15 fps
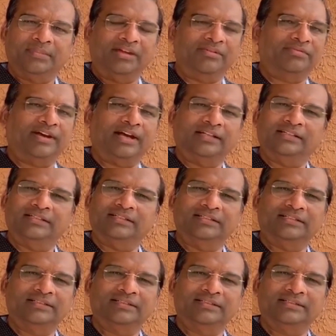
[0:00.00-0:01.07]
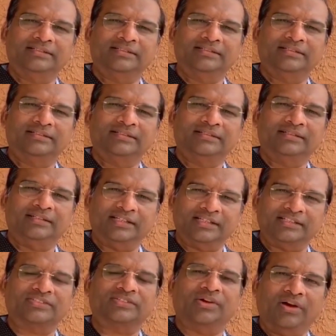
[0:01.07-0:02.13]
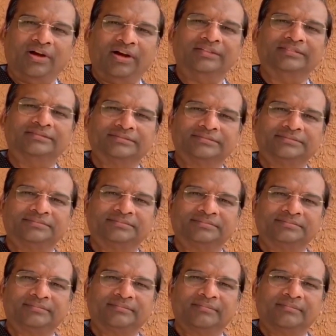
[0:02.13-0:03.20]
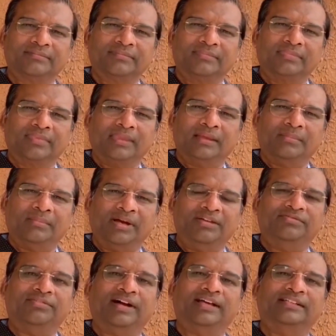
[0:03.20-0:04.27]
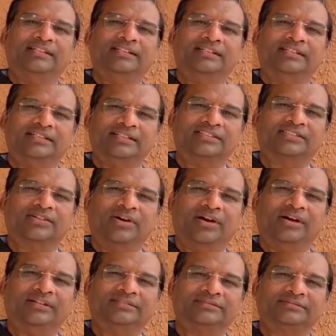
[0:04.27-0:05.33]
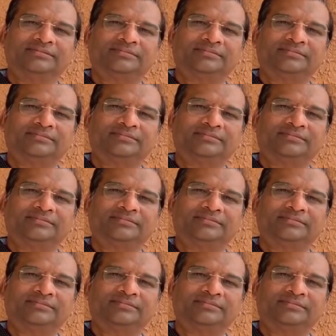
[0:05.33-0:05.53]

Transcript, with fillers: My father is gone. My father is gone.